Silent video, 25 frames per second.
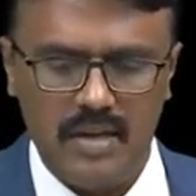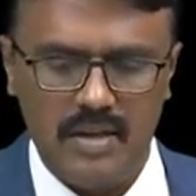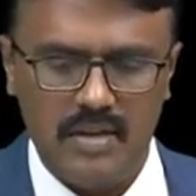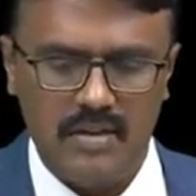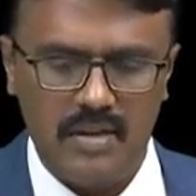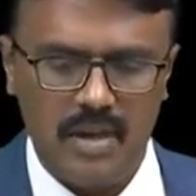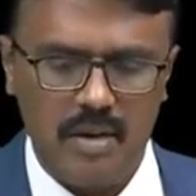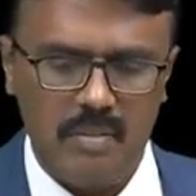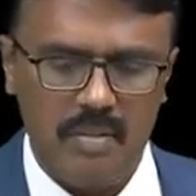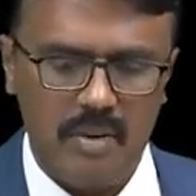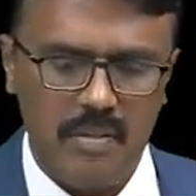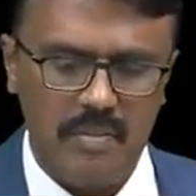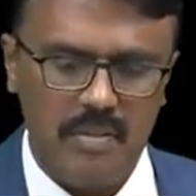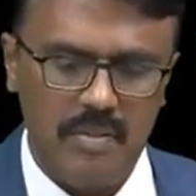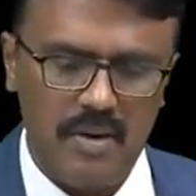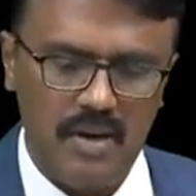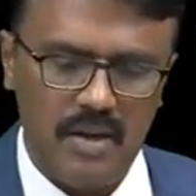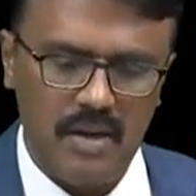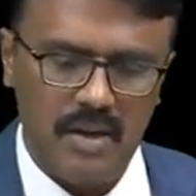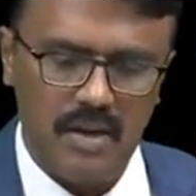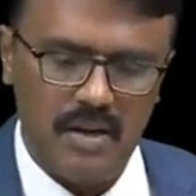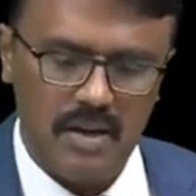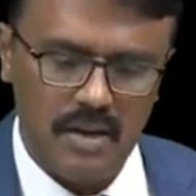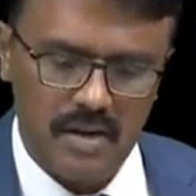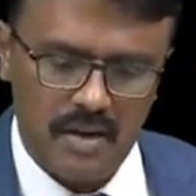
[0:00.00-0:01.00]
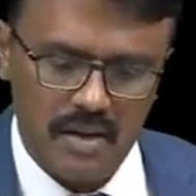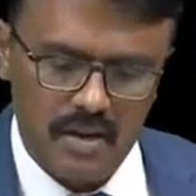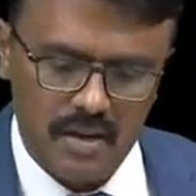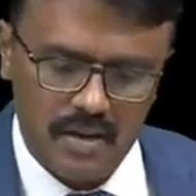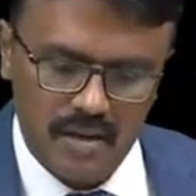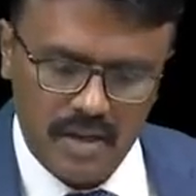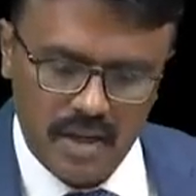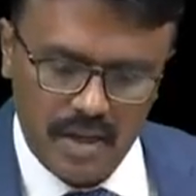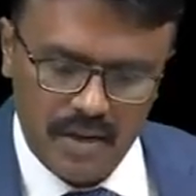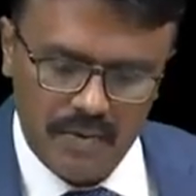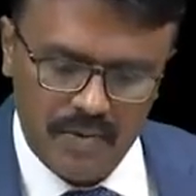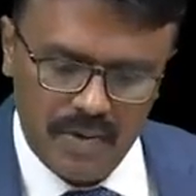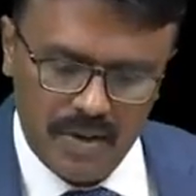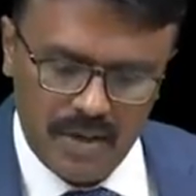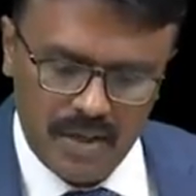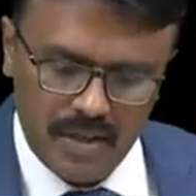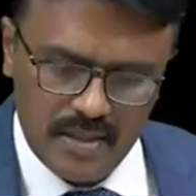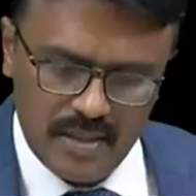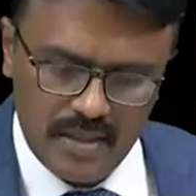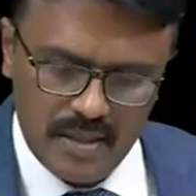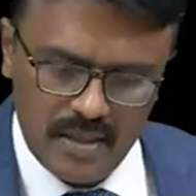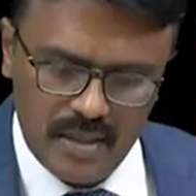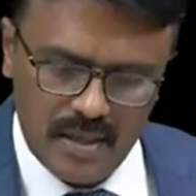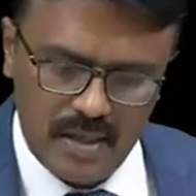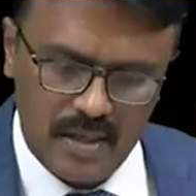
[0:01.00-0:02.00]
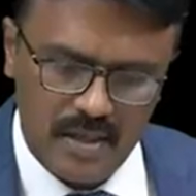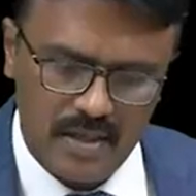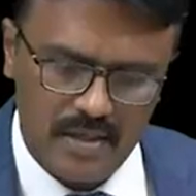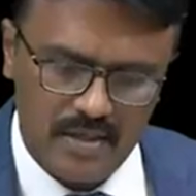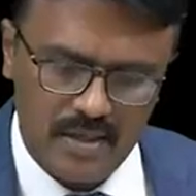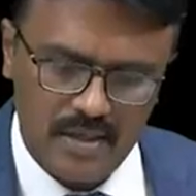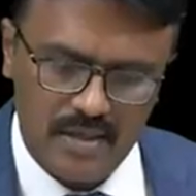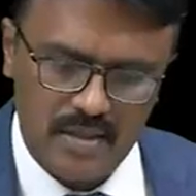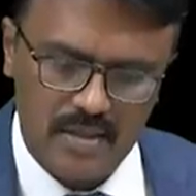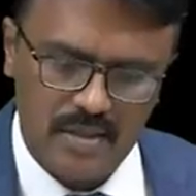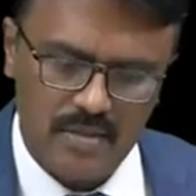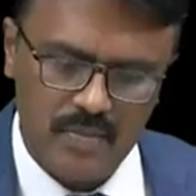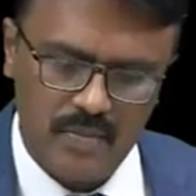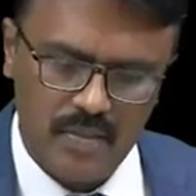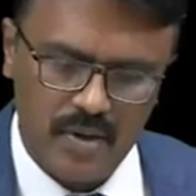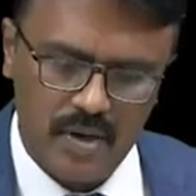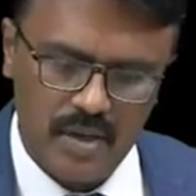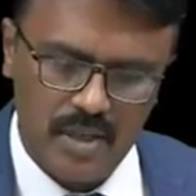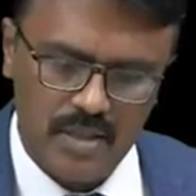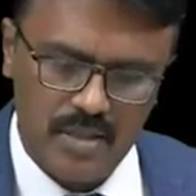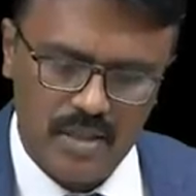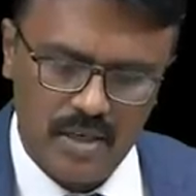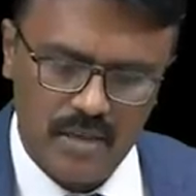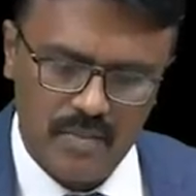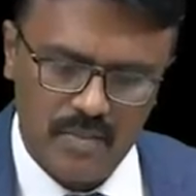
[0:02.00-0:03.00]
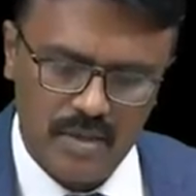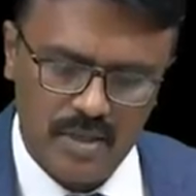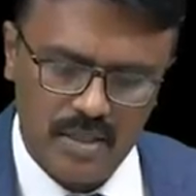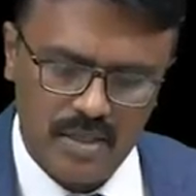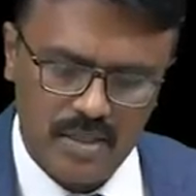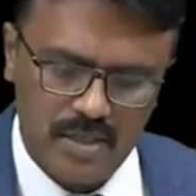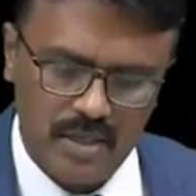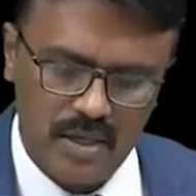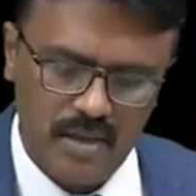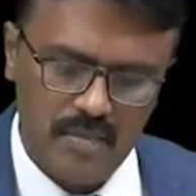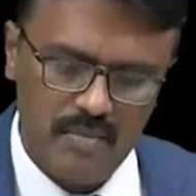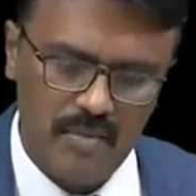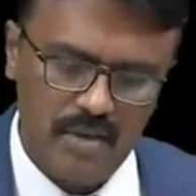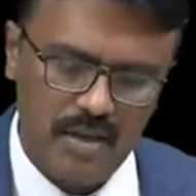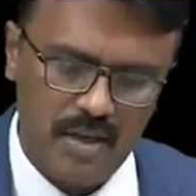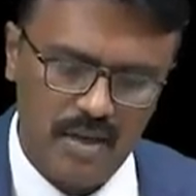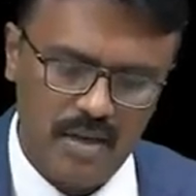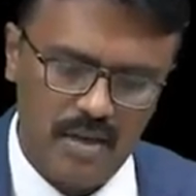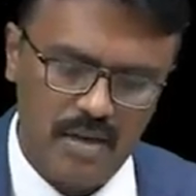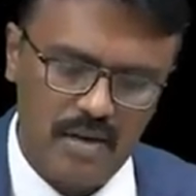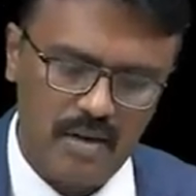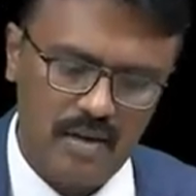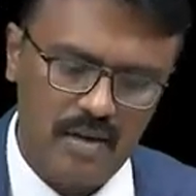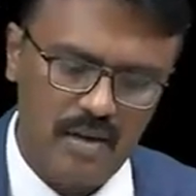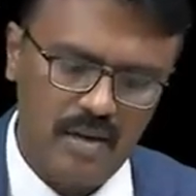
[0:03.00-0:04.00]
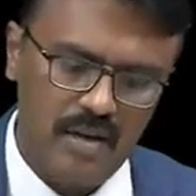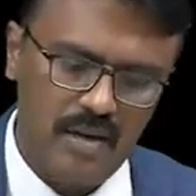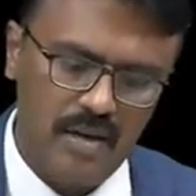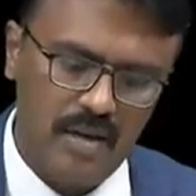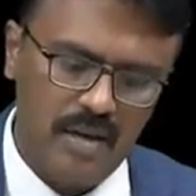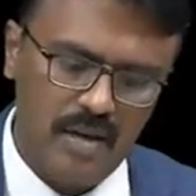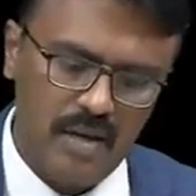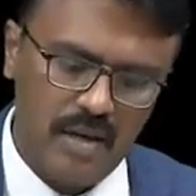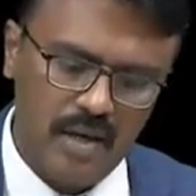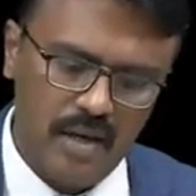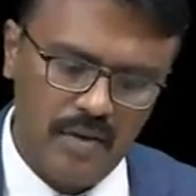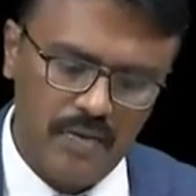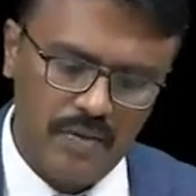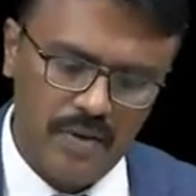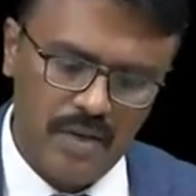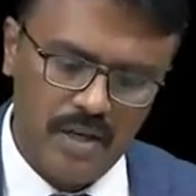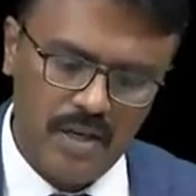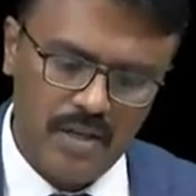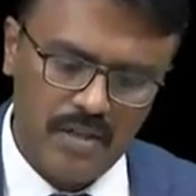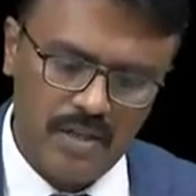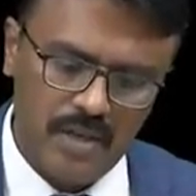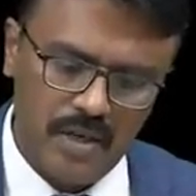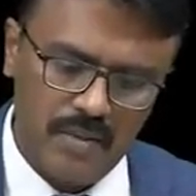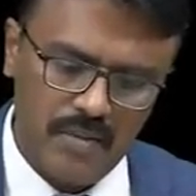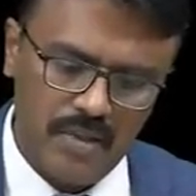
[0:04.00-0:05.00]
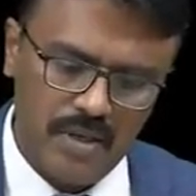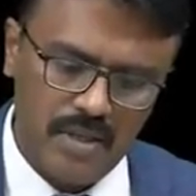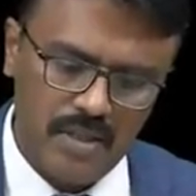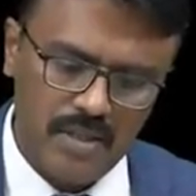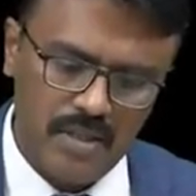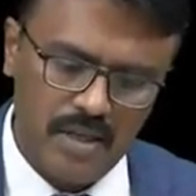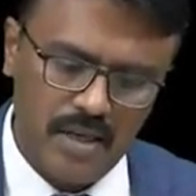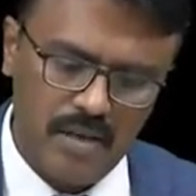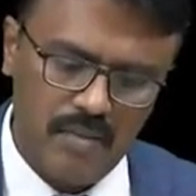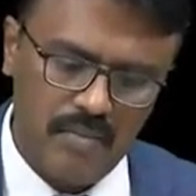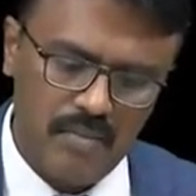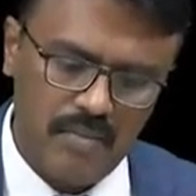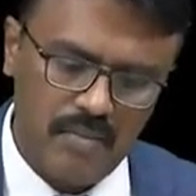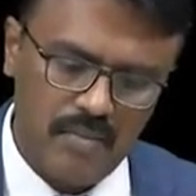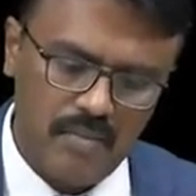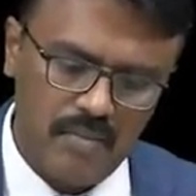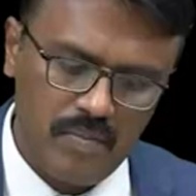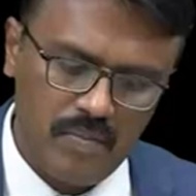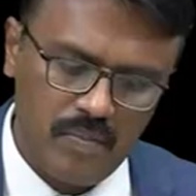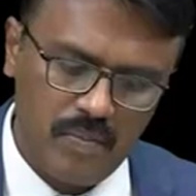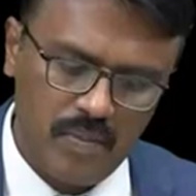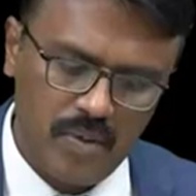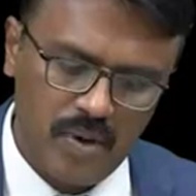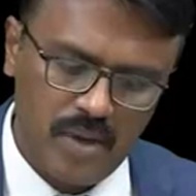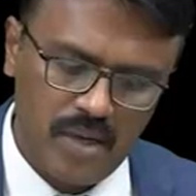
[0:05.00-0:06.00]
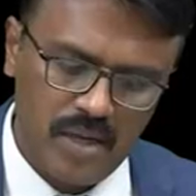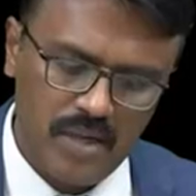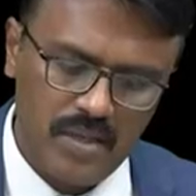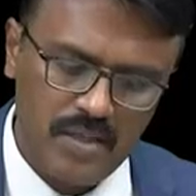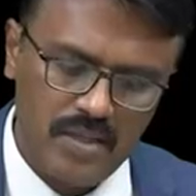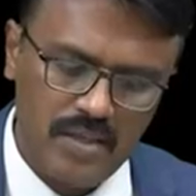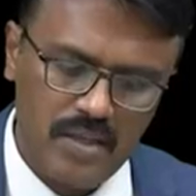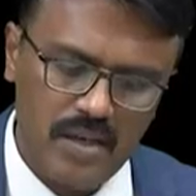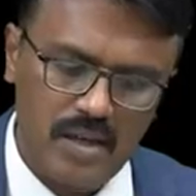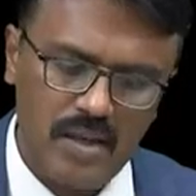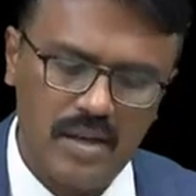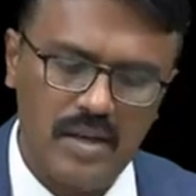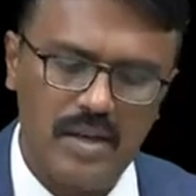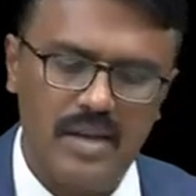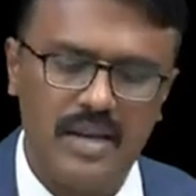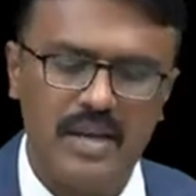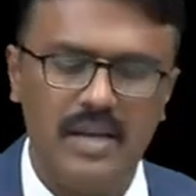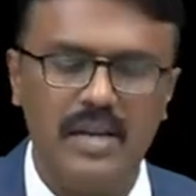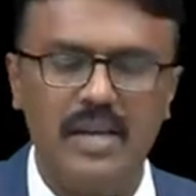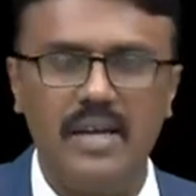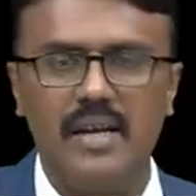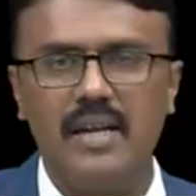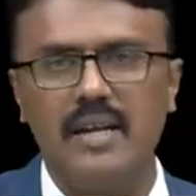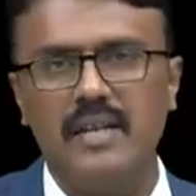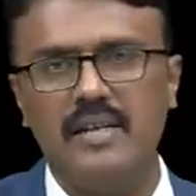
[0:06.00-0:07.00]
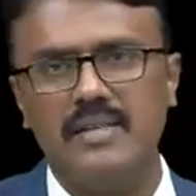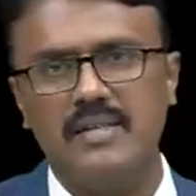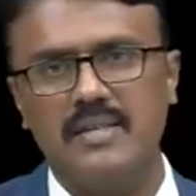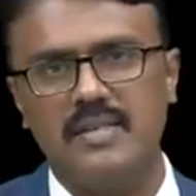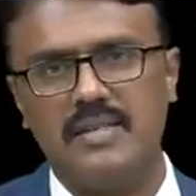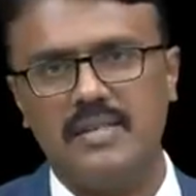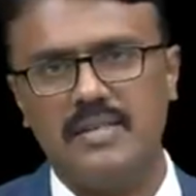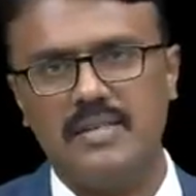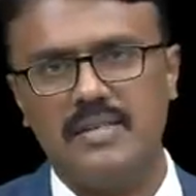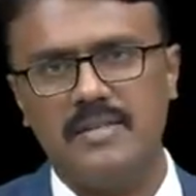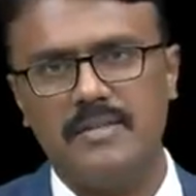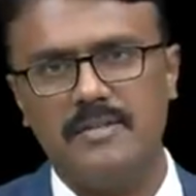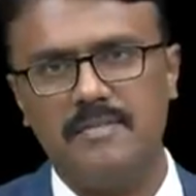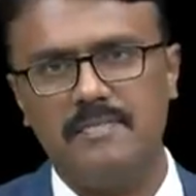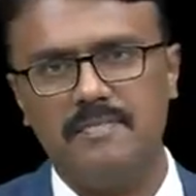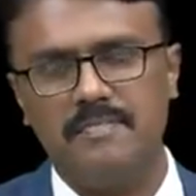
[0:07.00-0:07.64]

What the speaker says: So remember here the efficacy decreases, potency remains same. Here efficacy remains same, potency decreases.